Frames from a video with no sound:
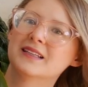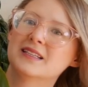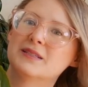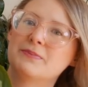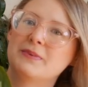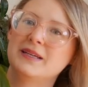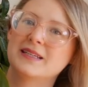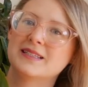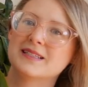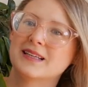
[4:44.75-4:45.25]
this
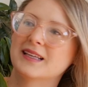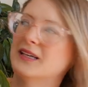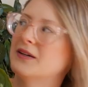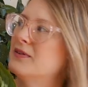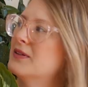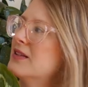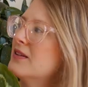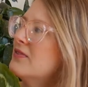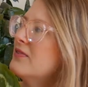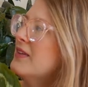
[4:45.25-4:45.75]
peace lily
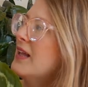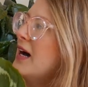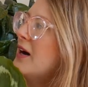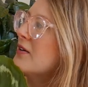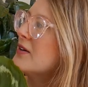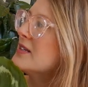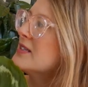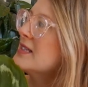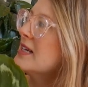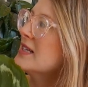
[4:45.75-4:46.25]
with the
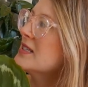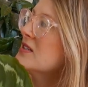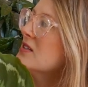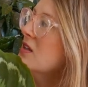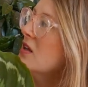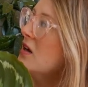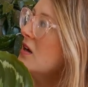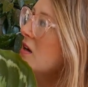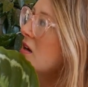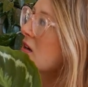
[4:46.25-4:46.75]
flowers. As
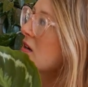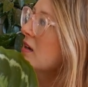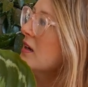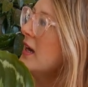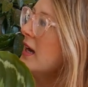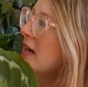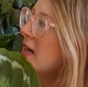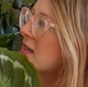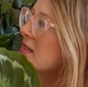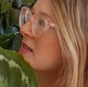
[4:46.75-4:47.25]
long
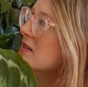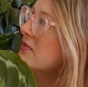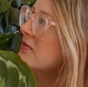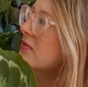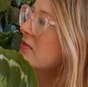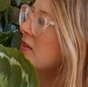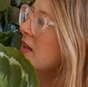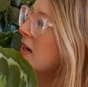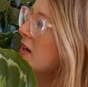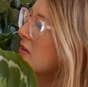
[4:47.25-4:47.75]
as the
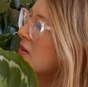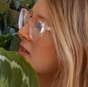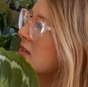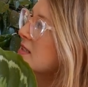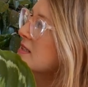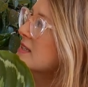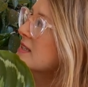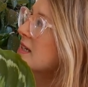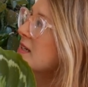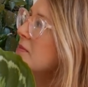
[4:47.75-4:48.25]

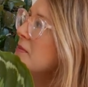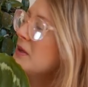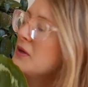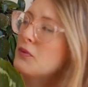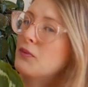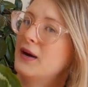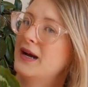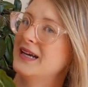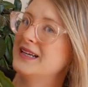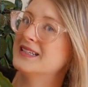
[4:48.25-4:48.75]
flowers can be
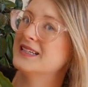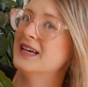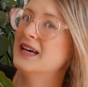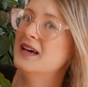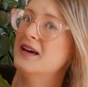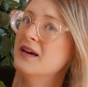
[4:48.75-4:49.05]
white.